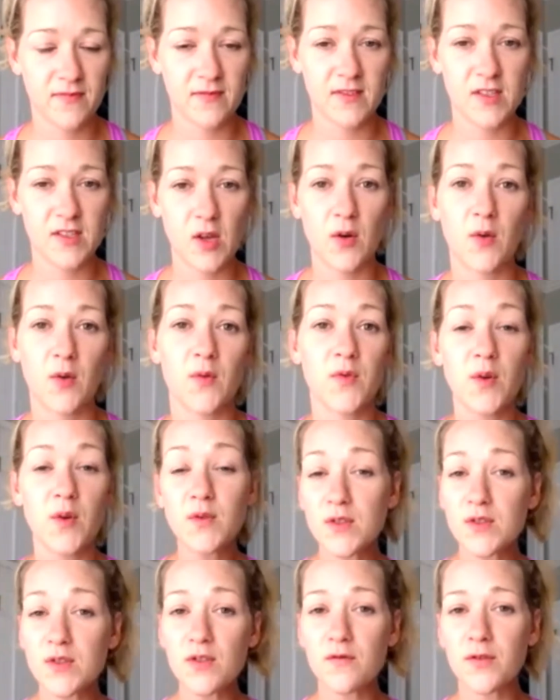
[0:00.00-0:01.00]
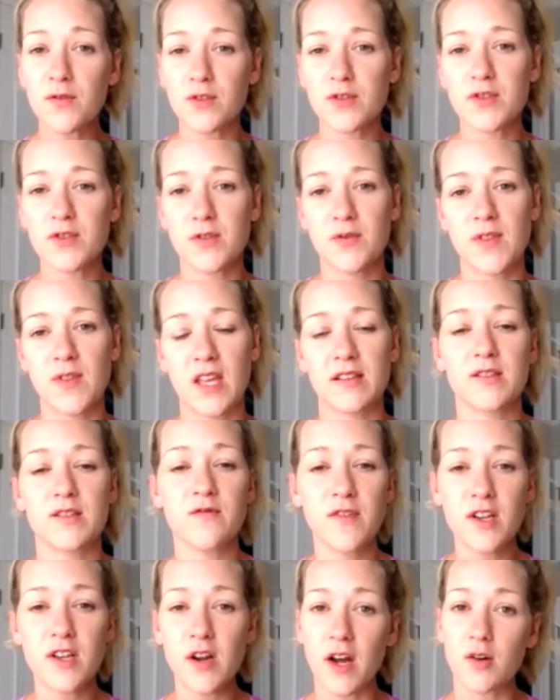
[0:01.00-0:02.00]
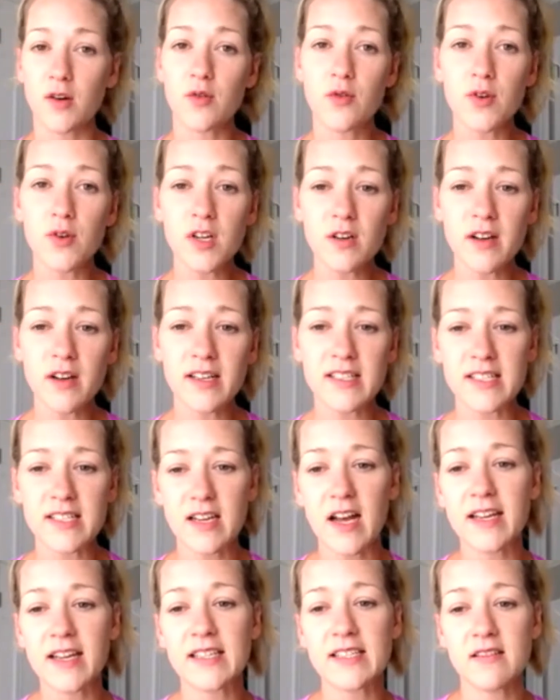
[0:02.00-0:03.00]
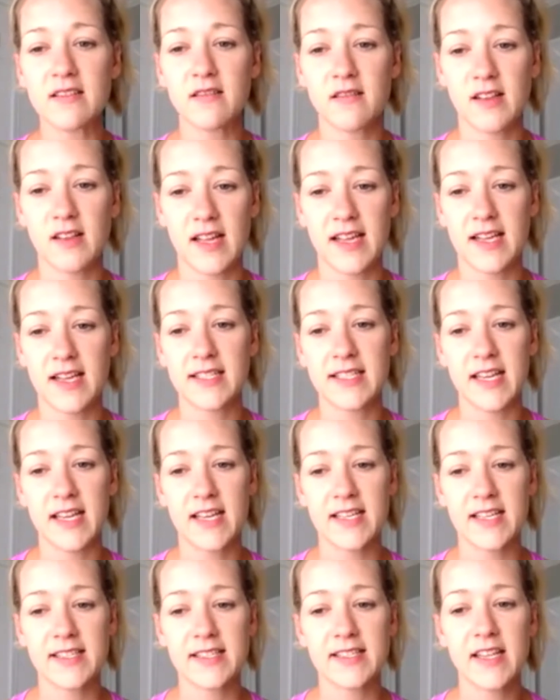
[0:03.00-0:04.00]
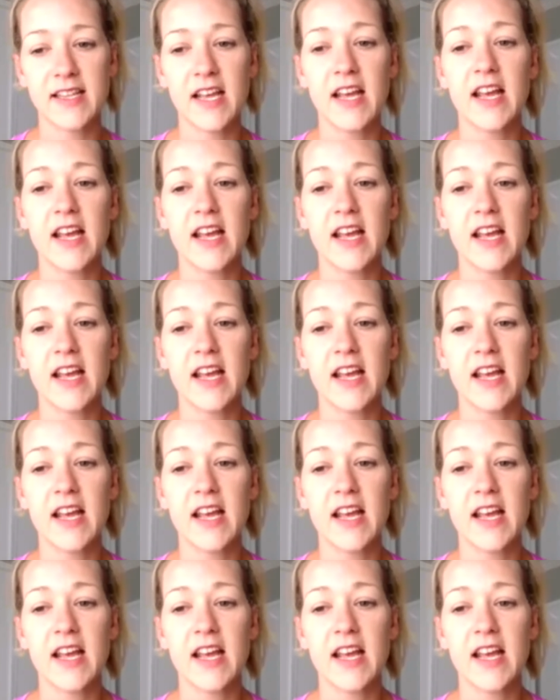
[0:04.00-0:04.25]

So those are the first two things. Figure out who your ideal client is,